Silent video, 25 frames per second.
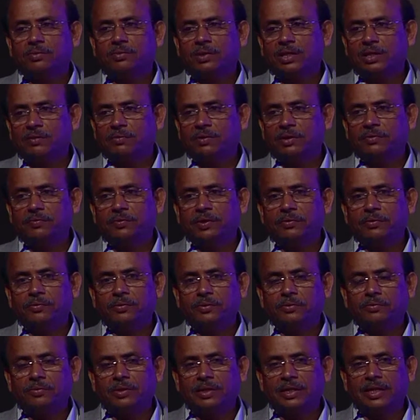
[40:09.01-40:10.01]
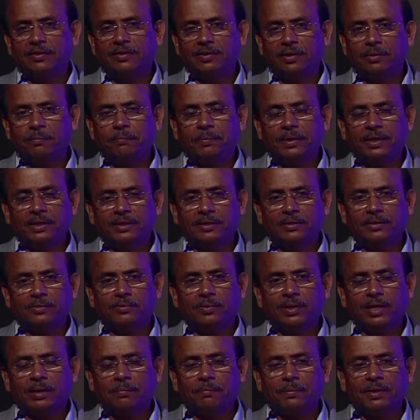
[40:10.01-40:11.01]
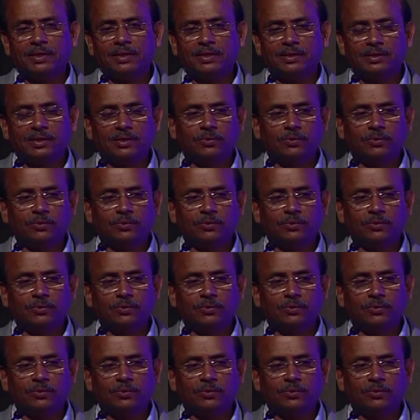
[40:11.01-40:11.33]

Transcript: whatever we were developing, what happened?